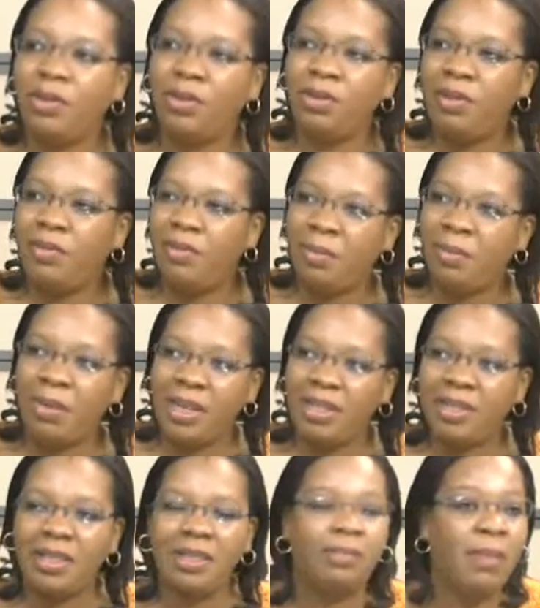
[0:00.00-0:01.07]
to different
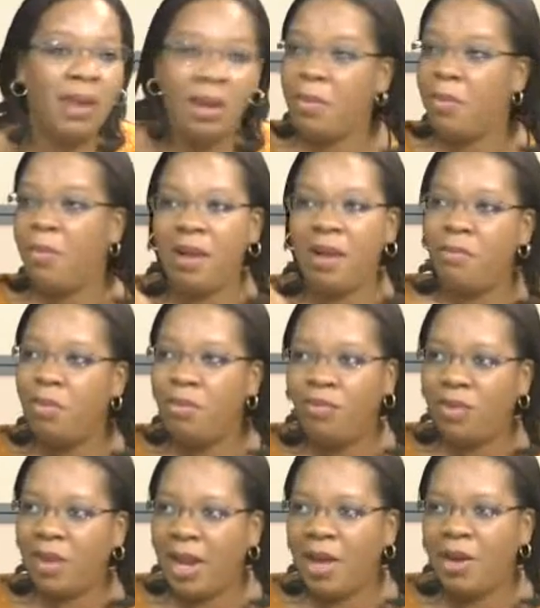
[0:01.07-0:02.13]
places. Many people have moved
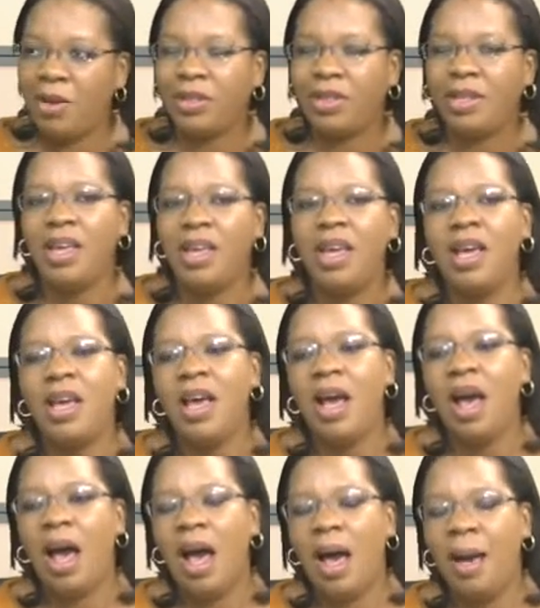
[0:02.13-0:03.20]
to Lagos.
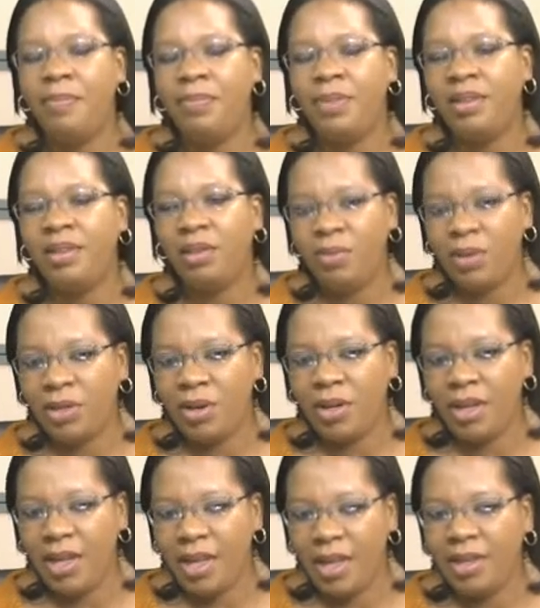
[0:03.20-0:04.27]
Um, the
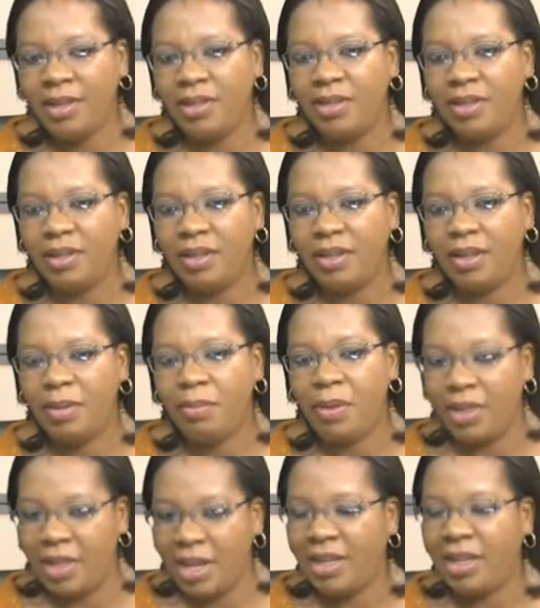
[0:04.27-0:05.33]
situation is
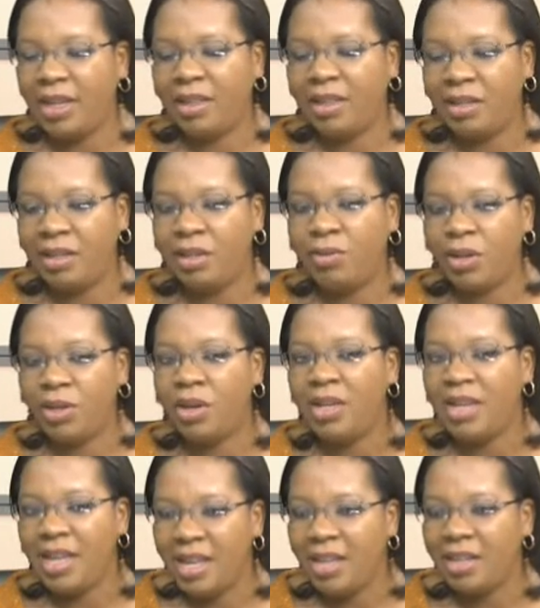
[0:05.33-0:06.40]
pathetic. The
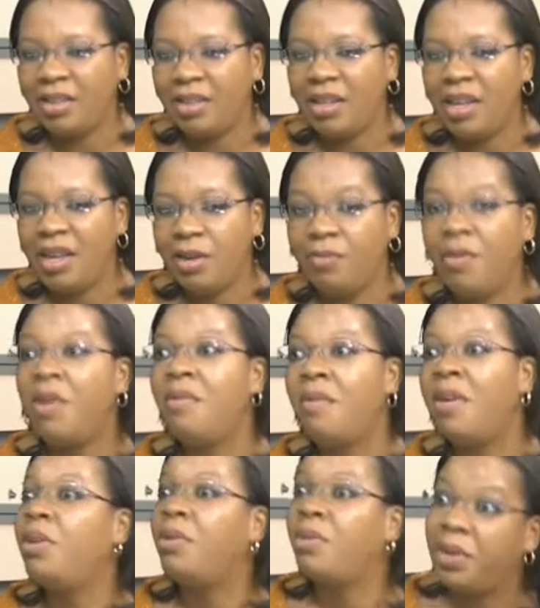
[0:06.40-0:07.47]
situation is very
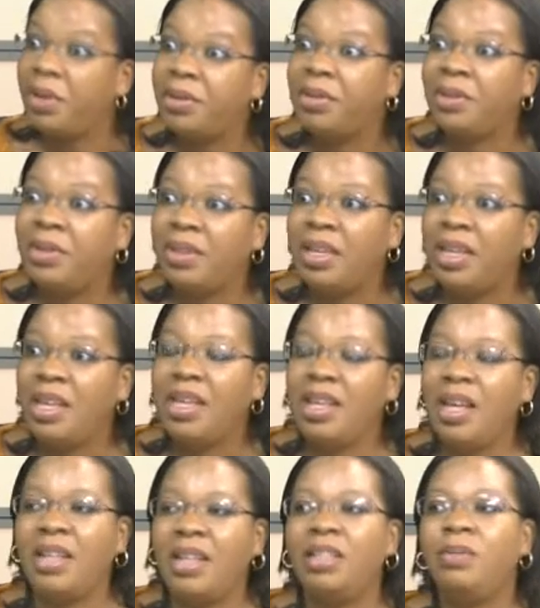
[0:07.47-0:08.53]
very critical
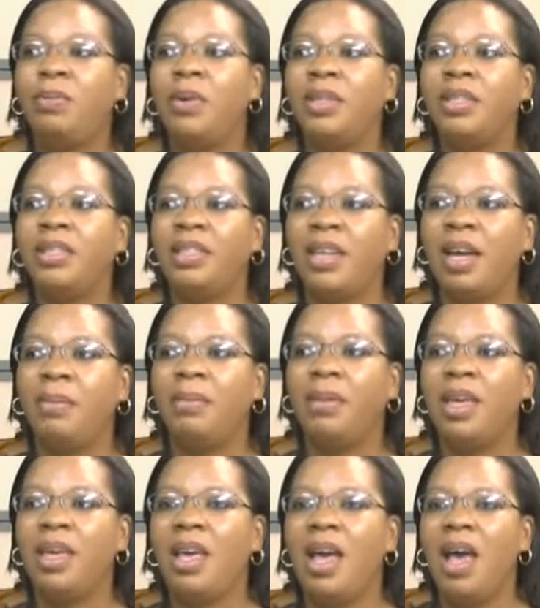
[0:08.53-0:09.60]
at this point in time
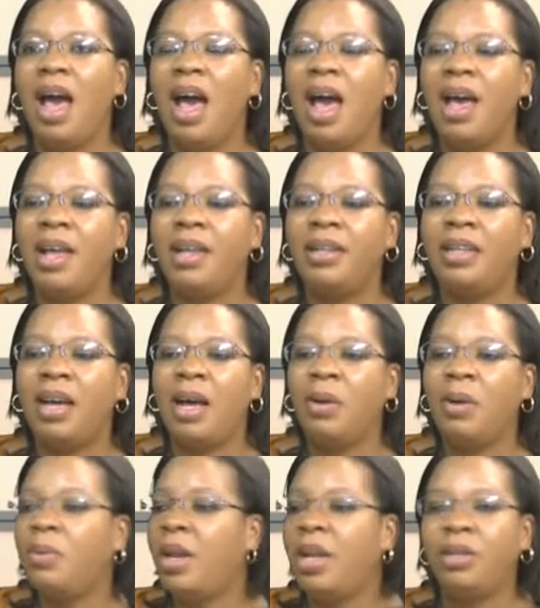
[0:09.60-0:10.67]
and uh,
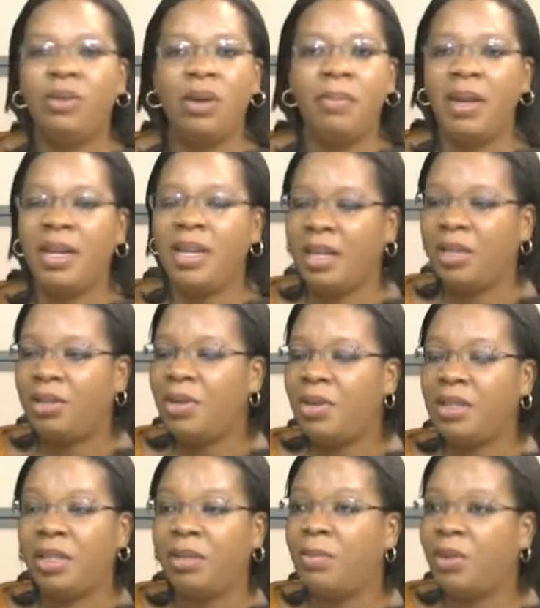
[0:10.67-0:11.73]
would enjoy many Nigerians
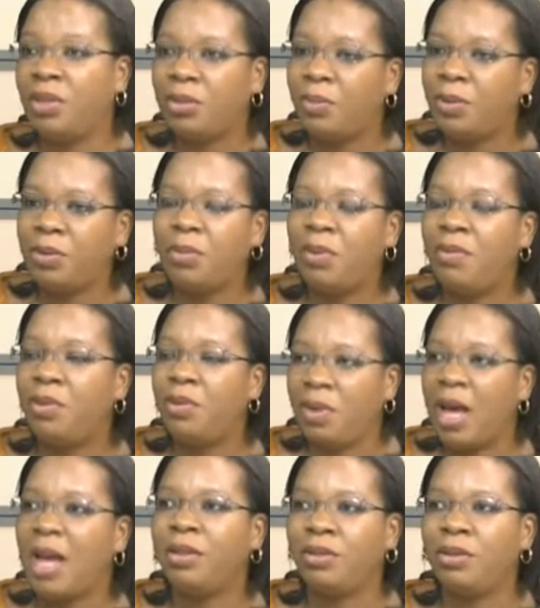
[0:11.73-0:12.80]
as much as possible. If you
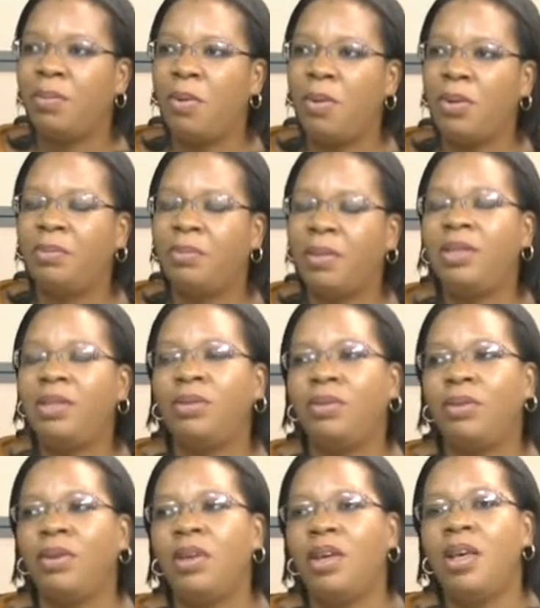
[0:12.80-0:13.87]
can support, please do.
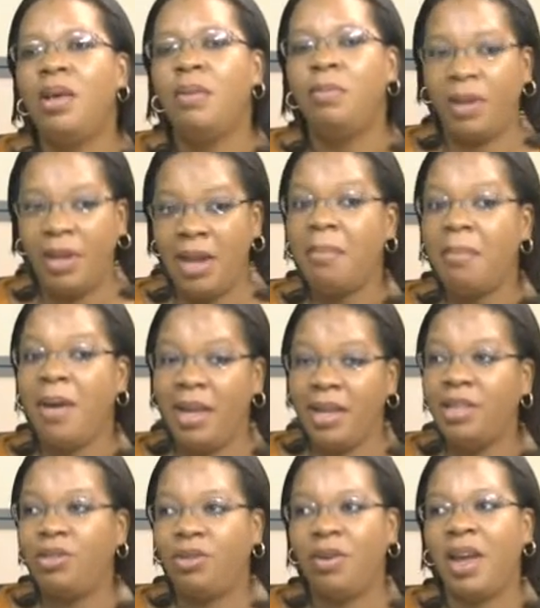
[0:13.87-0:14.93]
But NEMA
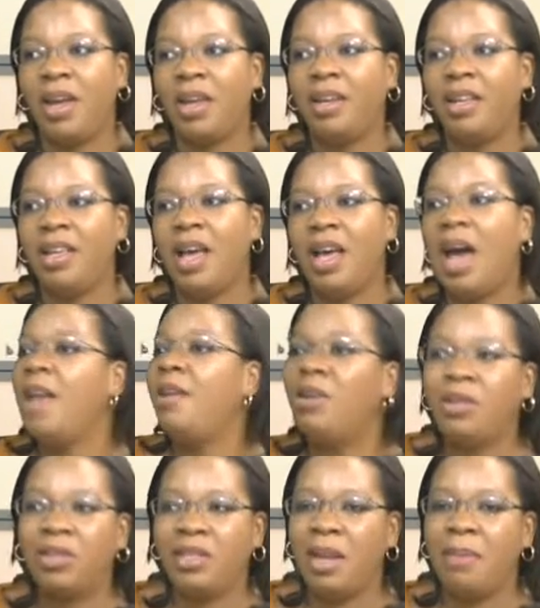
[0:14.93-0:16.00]
is trying, uh, not
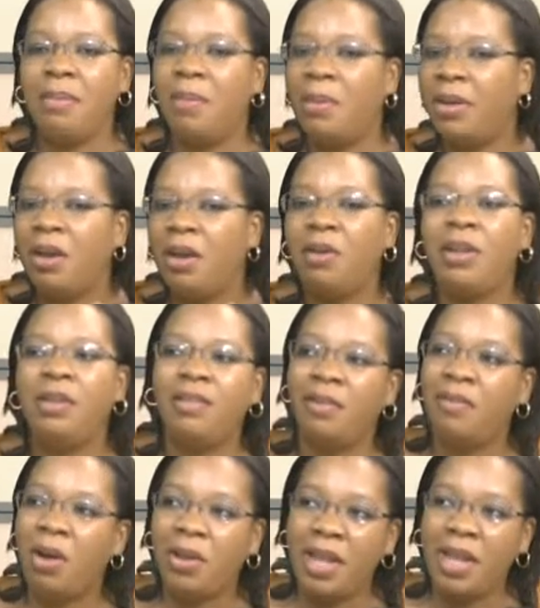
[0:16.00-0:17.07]
just NEMA, but other,
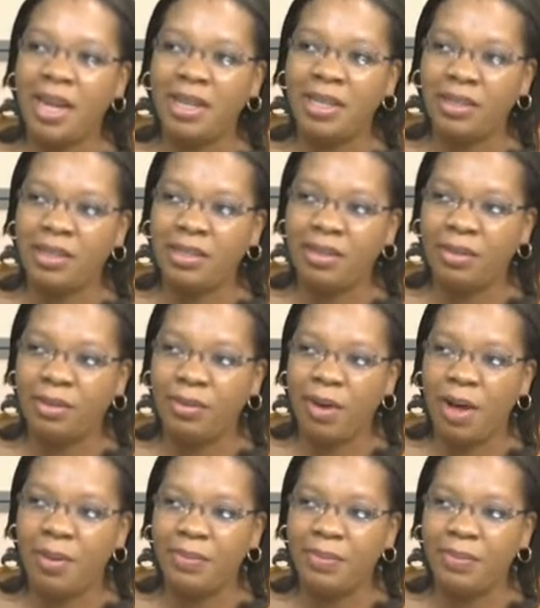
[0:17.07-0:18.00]
several other agencies as well.